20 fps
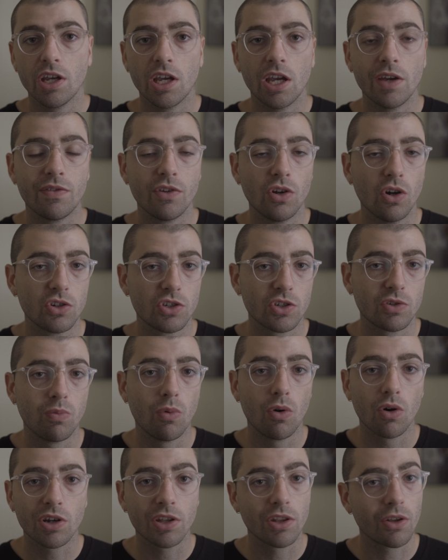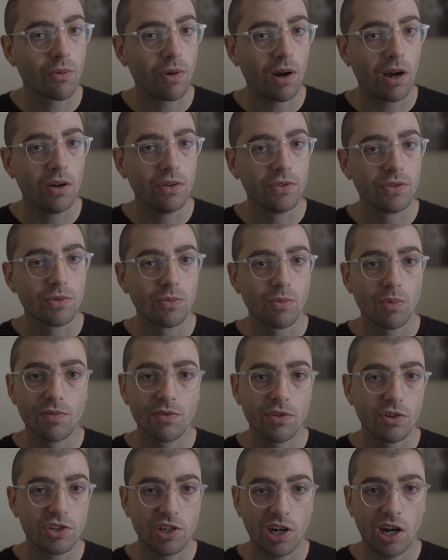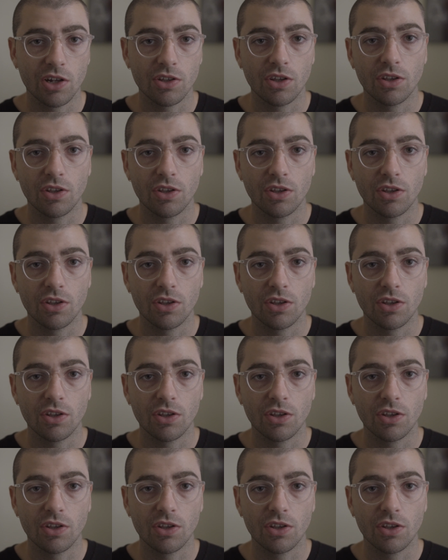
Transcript: If you're just walking around with your child